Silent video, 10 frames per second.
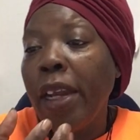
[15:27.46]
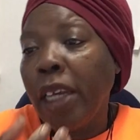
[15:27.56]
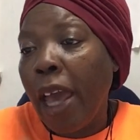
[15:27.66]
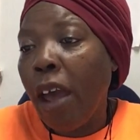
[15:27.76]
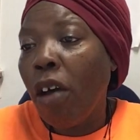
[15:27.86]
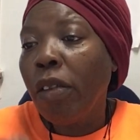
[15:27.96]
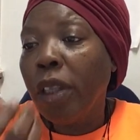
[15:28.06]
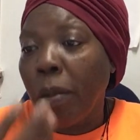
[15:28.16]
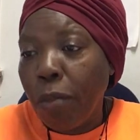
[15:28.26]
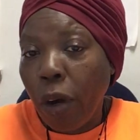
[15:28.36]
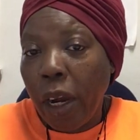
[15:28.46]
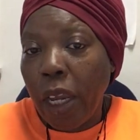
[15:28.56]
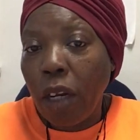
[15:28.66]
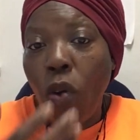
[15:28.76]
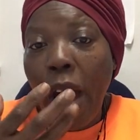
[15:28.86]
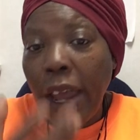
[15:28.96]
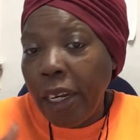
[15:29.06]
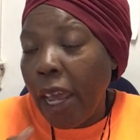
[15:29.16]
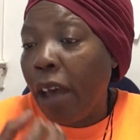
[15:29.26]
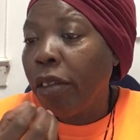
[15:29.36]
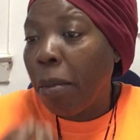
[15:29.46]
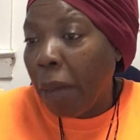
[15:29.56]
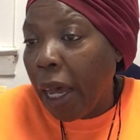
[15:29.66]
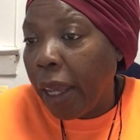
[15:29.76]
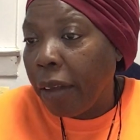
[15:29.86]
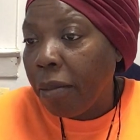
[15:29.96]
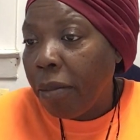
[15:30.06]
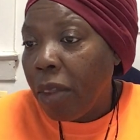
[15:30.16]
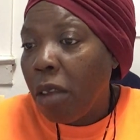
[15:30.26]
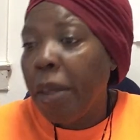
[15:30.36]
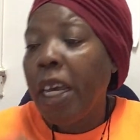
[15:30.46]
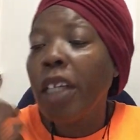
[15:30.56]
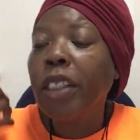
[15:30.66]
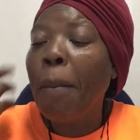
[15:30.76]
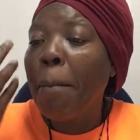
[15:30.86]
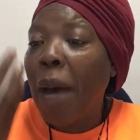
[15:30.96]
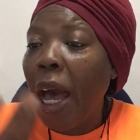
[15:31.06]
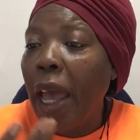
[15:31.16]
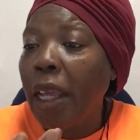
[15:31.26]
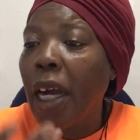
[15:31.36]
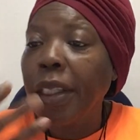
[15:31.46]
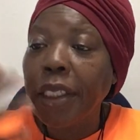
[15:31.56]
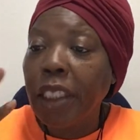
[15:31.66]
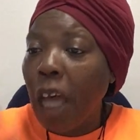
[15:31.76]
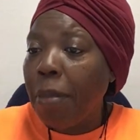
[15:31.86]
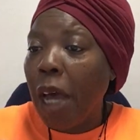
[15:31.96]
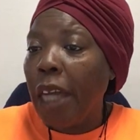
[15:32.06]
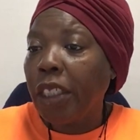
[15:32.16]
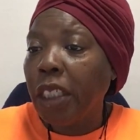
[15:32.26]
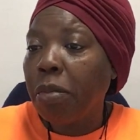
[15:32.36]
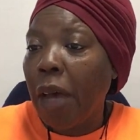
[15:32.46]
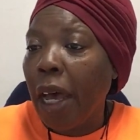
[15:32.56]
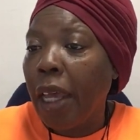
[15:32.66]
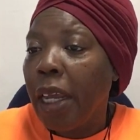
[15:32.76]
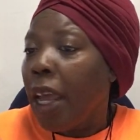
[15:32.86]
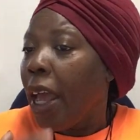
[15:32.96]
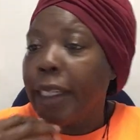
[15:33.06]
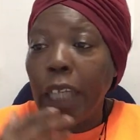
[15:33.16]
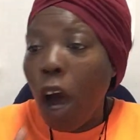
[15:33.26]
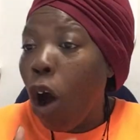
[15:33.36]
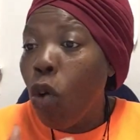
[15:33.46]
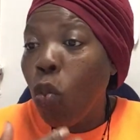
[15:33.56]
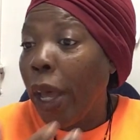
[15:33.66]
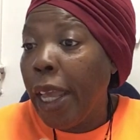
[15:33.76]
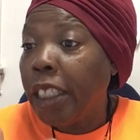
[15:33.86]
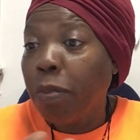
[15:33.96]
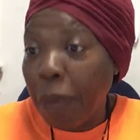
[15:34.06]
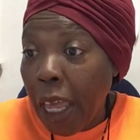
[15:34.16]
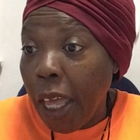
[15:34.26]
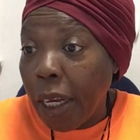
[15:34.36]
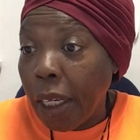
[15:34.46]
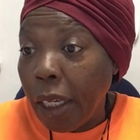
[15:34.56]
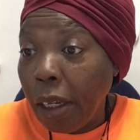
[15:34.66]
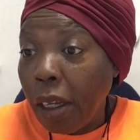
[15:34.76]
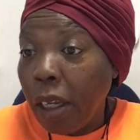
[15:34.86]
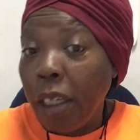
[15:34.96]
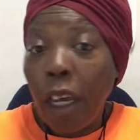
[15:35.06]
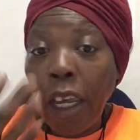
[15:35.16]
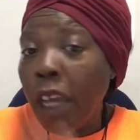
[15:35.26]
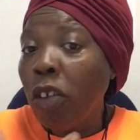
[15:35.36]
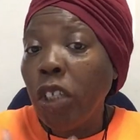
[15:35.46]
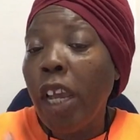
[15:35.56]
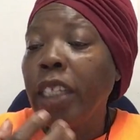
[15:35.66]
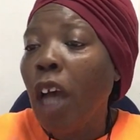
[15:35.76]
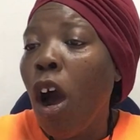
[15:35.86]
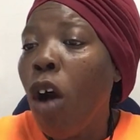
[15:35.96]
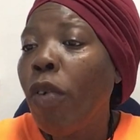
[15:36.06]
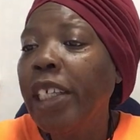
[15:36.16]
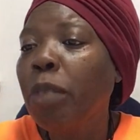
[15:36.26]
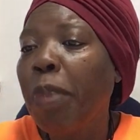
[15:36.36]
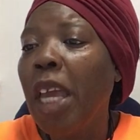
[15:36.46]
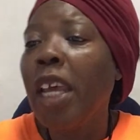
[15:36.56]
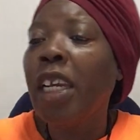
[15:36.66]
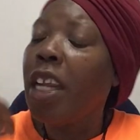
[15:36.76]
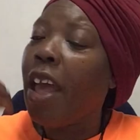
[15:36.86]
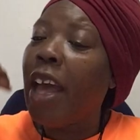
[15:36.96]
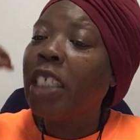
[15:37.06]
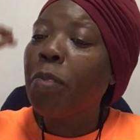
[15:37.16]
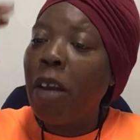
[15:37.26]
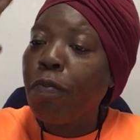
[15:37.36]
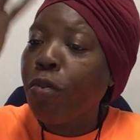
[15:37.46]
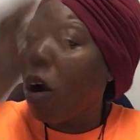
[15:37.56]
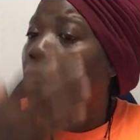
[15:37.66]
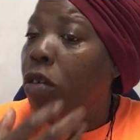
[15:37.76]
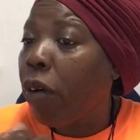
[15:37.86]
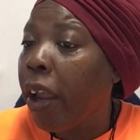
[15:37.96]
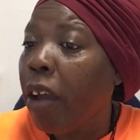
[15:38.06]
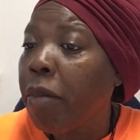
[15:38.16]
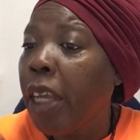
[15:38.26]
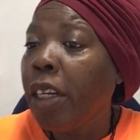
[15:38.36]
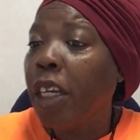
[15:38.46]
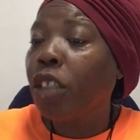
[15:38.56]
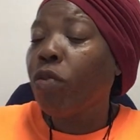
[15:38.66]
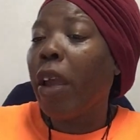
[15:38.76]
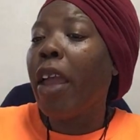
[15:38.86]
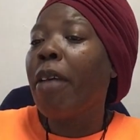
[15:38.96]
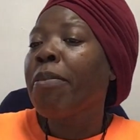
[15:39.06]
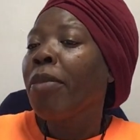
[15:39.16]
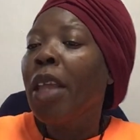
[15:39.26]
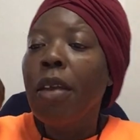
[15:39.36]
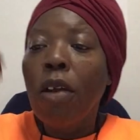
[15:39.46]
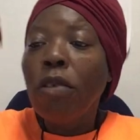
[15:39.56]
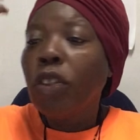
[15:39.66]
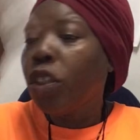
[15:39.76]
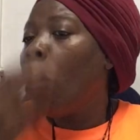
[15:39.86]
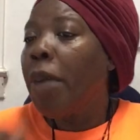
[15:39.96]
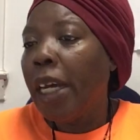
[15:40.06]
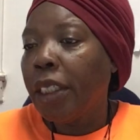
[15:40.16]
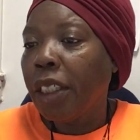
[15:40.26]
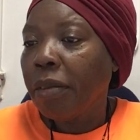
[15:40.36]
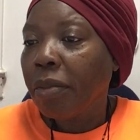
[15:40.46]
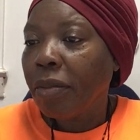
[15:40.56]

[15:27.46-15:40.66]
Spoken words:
down the brain, quieting down the mind. Because the mind, or the subconscious mind, has always been. The energy has always been, and it has been programmed in this realm so much.